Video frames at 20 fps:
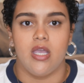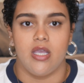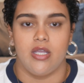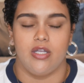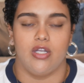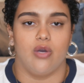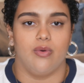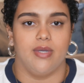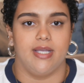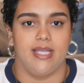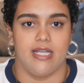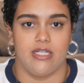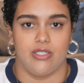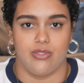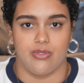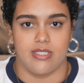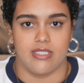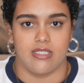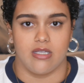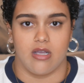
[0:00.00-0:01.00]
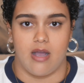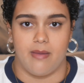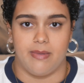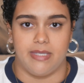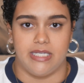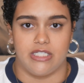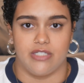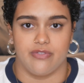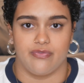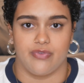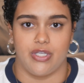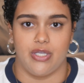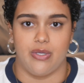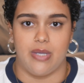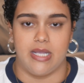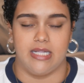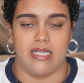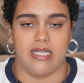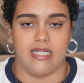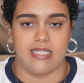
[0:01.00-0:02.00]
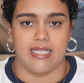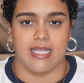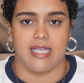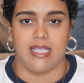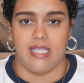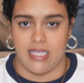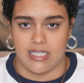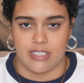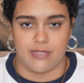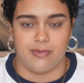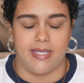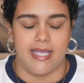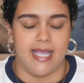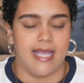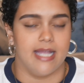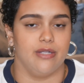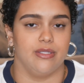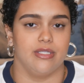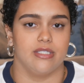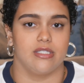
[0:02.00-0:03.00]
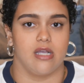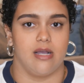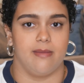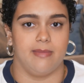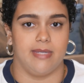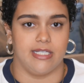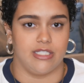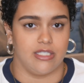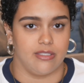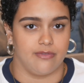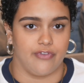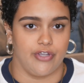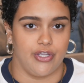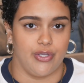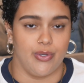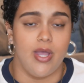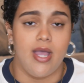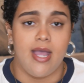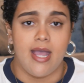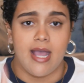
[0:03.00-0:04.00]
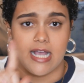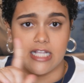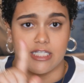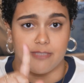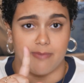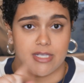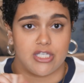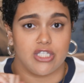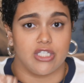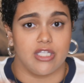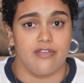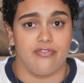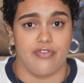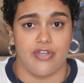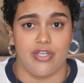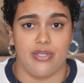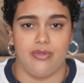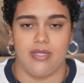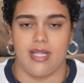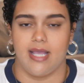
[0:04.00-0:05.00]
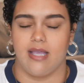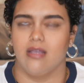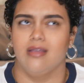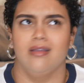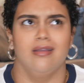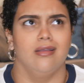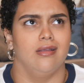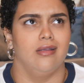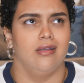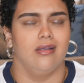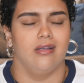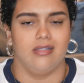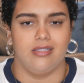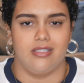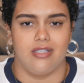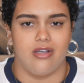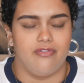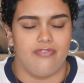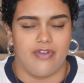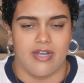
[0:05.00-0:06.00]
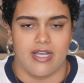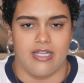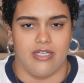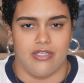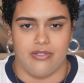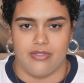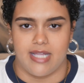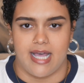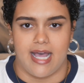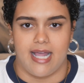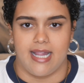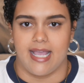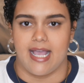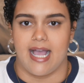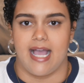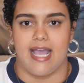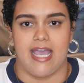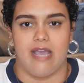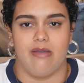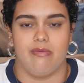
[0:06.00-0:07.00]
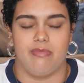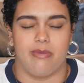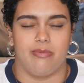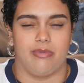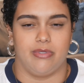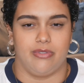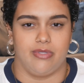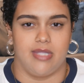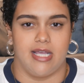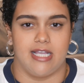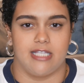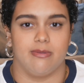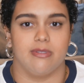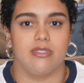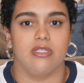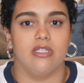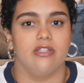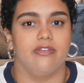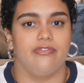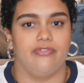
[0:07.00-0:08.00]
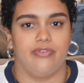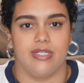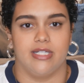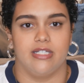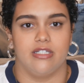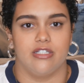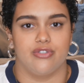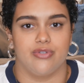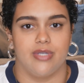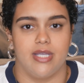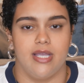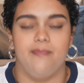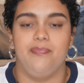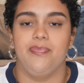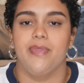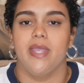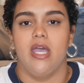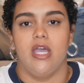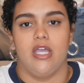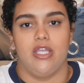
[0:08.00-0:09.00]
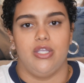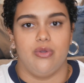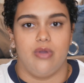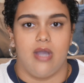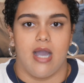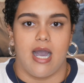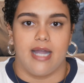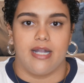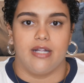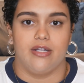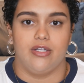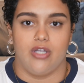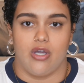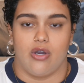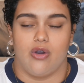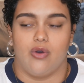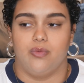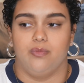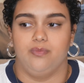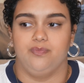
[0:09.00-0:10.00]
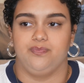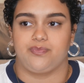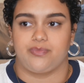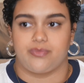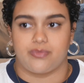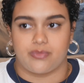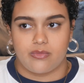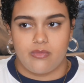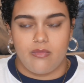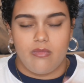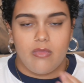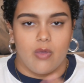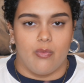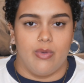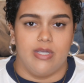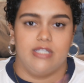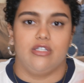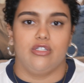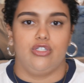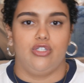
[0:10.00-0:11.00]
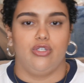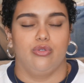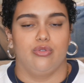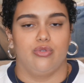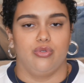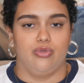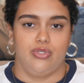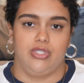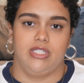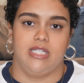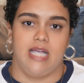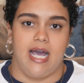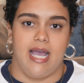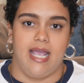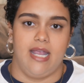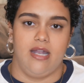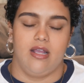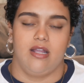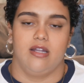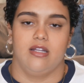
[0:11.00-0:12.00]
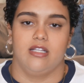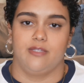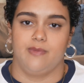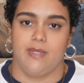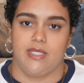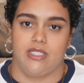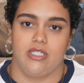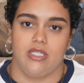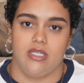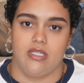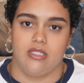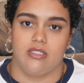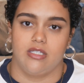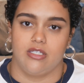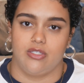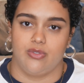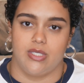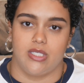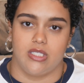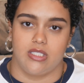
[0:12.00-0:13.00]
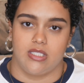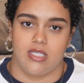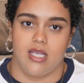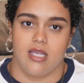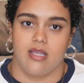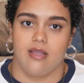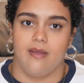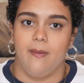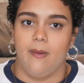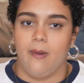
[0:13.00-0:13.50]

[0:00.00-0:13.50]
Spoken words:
no, we can't do this accommodation for you, and then he's like, yes, we can do this accommodation for you, especially for you. Like, don't fucking do that. Like, I hate when people do that, especially in the food industry. You gotta know when to choose whose side, and especially in situations like